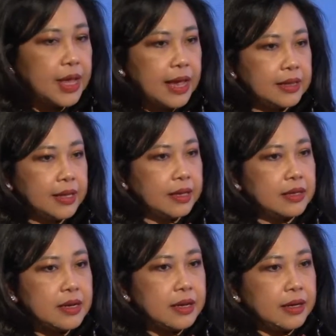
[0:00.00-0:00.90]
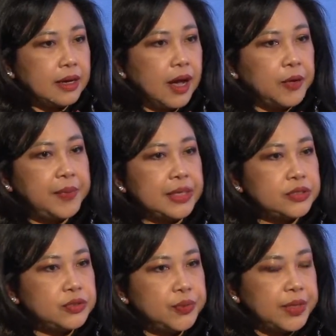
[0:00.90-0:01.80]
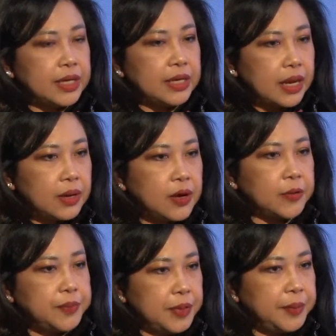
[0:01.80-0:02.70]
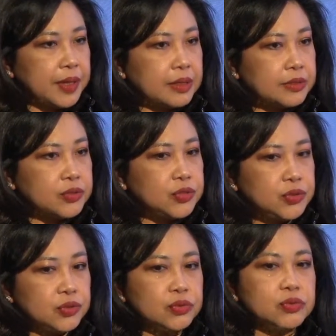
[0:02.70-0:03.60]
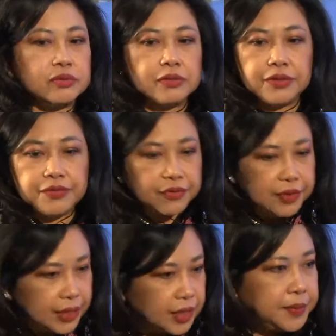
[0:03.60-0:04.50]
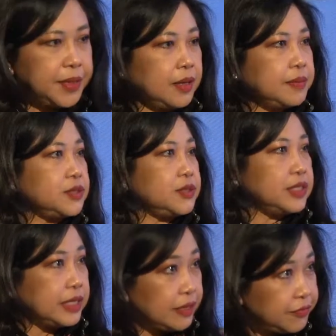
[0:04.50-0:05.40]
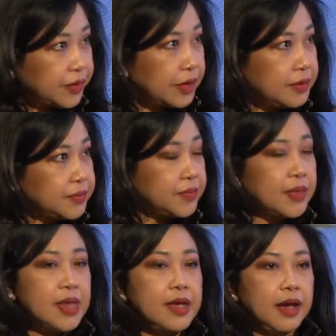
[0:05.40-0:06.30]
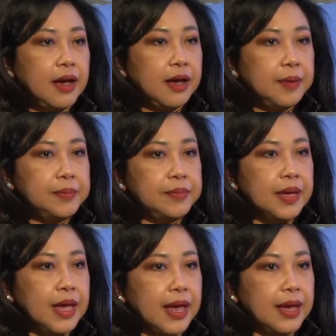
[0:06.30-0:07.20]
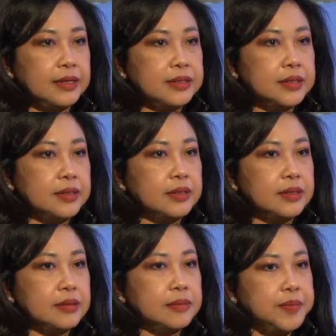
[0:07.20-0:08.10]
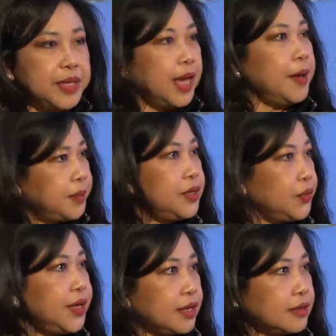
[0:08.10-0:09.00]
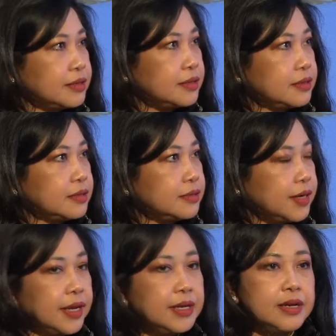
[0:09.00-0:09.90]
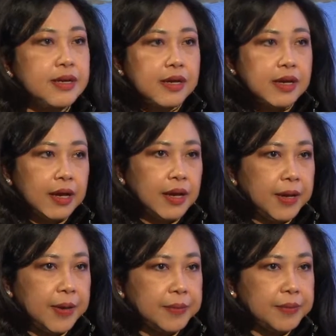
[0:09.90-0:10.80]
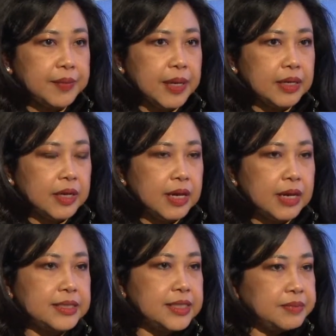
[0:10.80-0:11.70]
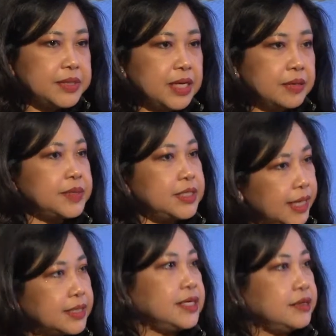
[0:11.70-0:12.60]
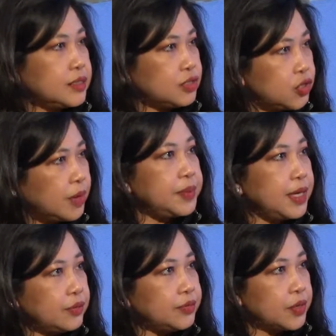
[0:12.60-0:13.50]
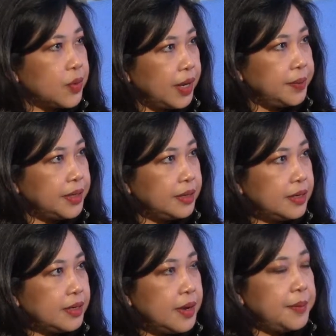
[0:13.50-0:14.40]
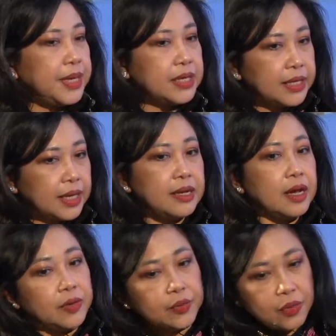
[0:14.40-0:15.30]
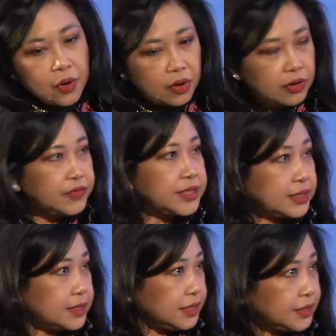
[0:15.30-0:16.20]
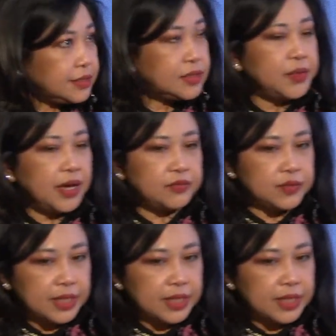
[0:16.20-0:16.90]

and then how best do we allow our people to really be able to deliver and be happy doing it, right? And sometimes, yes, there is a top-down requirement, but again, all of us as leaders, we have to